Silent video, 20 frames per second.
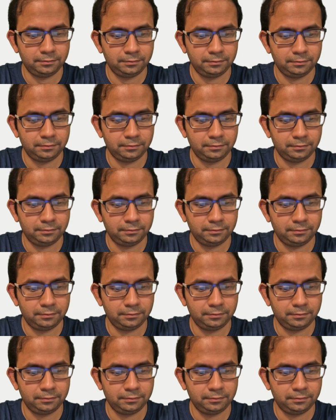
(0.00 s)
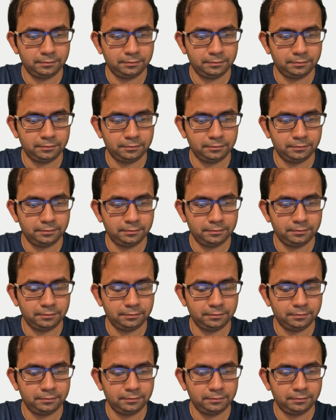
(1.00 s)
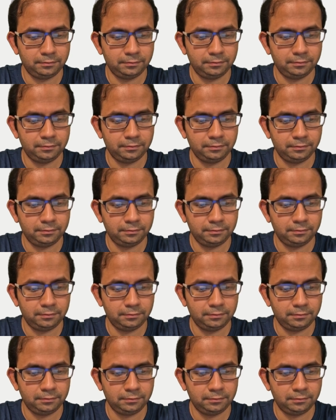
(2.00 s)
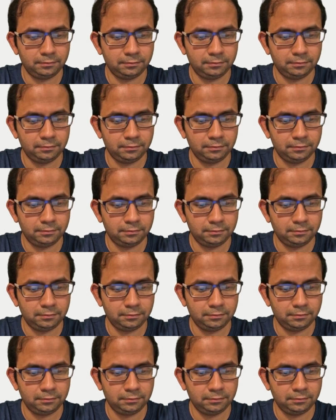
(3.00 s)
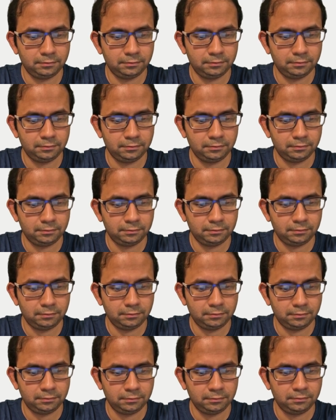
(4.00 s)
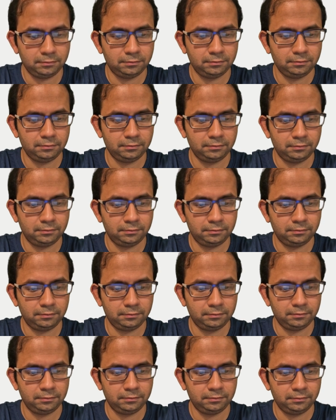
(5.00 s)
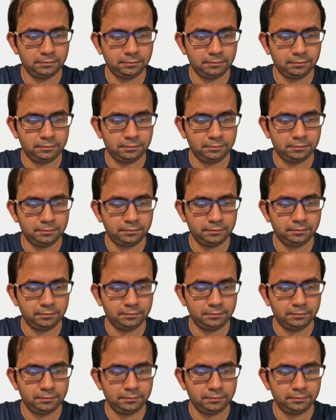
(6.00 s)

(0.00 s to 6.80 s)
Nobody speaks.